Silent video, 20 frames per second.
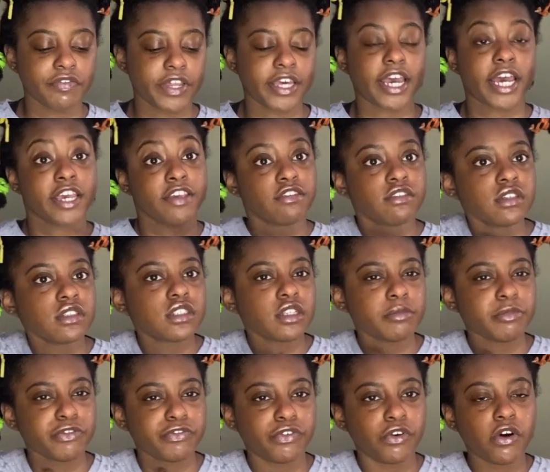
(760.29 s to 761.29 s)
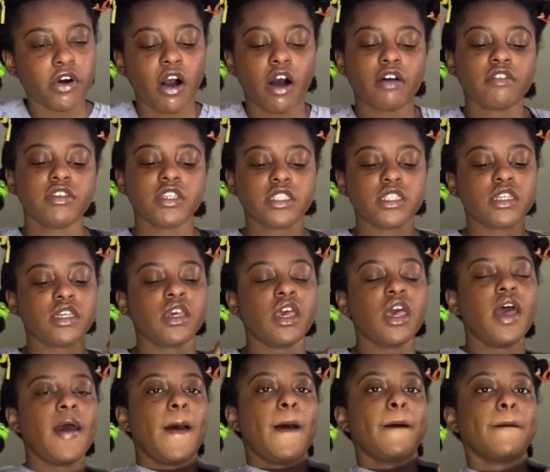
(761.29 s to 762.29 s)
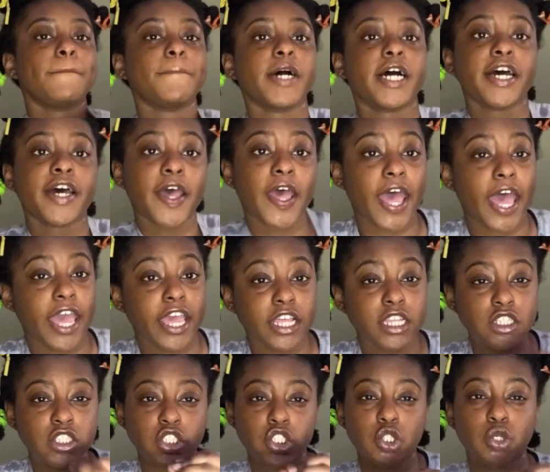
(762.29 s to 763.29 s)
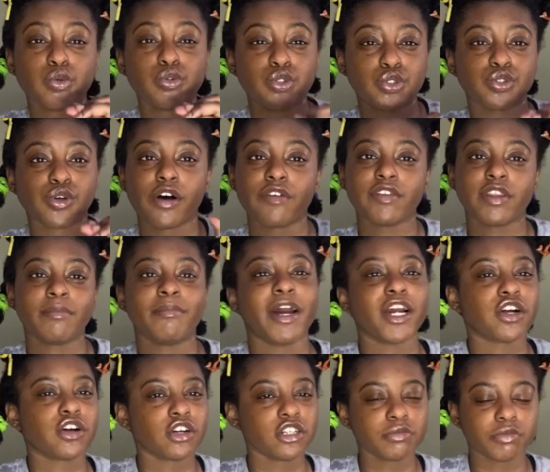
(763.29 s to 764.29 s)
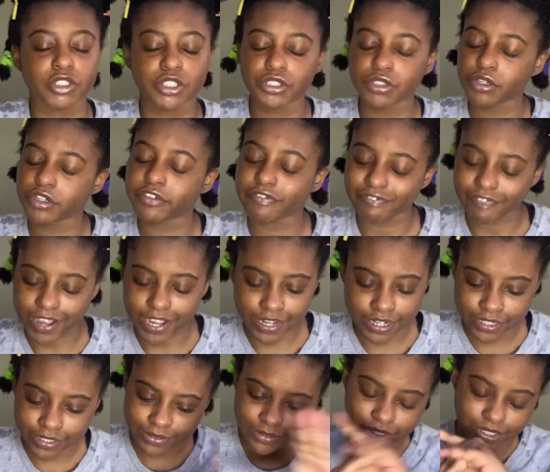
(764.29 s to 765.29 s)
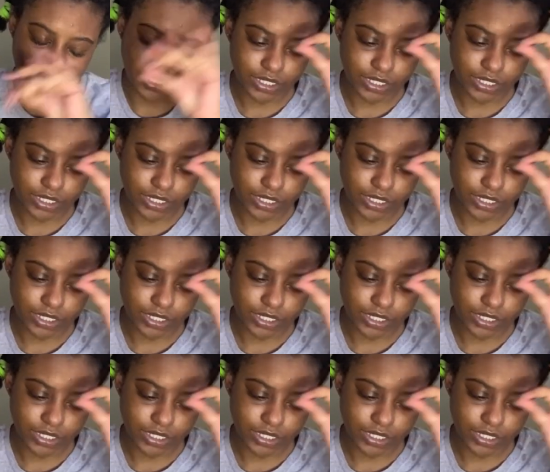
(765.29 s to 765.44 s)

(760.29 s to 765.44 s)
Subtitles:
Like, I used it before, obviously, but it's so soft and my curls were so defined.